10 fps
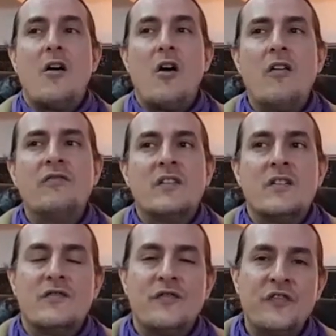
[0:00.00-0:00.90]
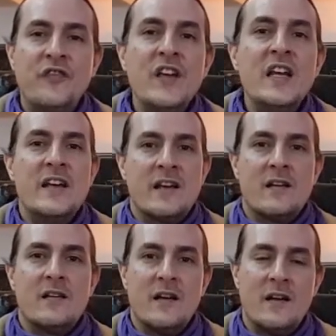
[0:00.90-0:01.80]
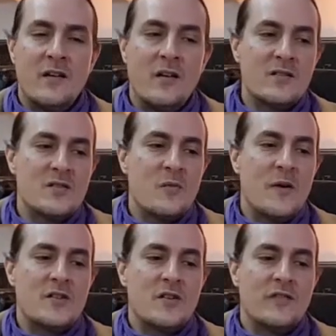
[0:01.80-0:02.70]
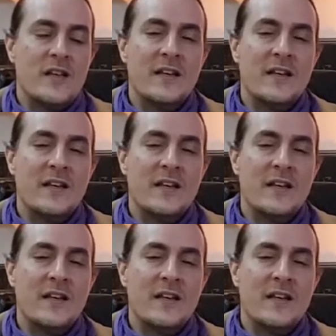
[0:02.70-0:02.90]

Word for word: of feeling, and not so much of the